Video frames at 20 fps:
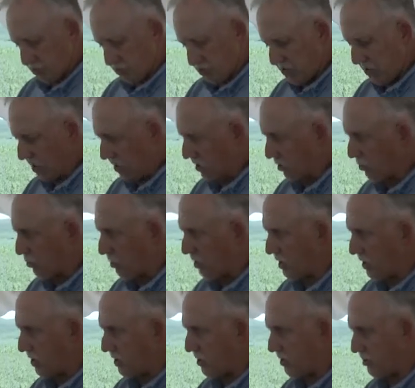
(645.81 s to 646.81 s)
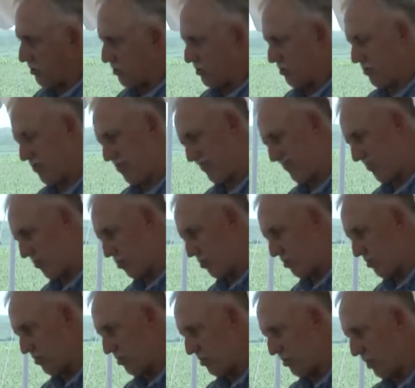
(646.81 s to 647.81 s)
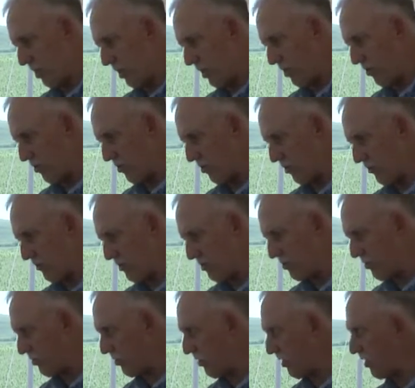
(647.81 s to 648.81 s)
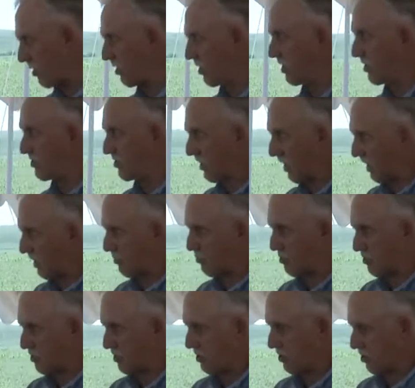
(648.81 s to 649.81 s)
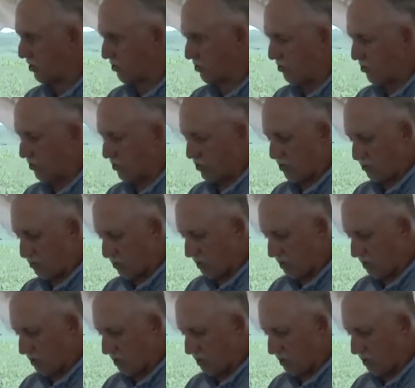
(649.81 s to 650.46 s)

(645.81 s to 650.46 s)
Second way, I don't know if these are in any exact particular order,